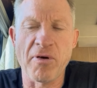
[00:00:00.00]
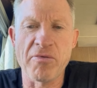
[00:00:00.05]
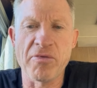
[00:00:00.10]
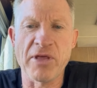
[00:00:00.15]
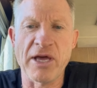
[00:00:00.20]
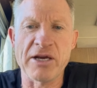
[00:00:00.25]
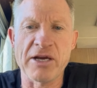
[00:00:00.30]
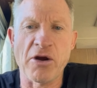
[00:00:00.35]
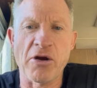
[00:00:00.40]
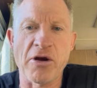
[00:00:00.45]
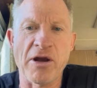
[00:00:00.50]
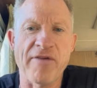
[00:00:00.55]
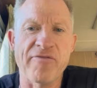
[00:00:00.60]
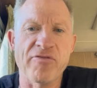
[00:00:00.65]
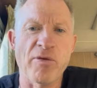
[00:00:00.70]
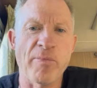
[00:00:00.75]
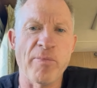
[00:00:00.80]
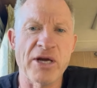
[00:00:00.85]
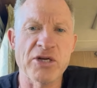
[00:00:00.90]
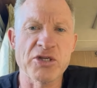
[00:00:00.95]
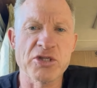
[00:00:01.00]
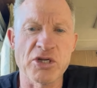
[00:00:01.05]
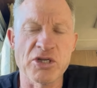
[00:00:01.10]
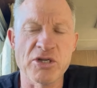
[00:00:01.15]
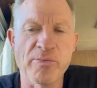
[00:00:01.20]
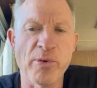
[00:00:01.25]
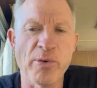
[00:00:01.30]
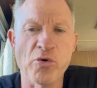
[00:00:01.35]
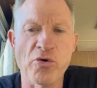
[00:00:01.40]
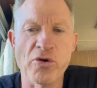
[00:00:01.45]
they don't have the budget
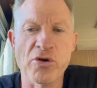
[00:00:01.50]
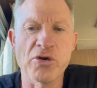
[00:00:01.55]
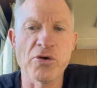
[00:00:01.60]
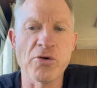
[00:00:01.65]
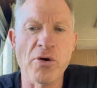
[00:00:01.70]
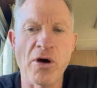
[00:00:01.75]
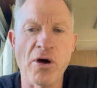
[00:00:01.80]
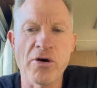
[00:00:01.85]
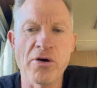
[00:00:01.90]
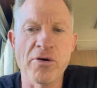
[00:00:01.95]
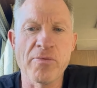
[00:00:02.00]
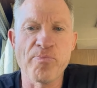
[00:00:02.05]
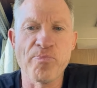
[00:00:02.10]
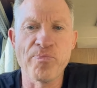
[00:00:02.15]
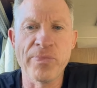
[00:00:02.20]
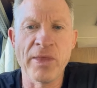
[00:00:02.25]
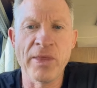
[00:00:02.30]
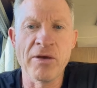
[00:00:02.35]
to build a new home.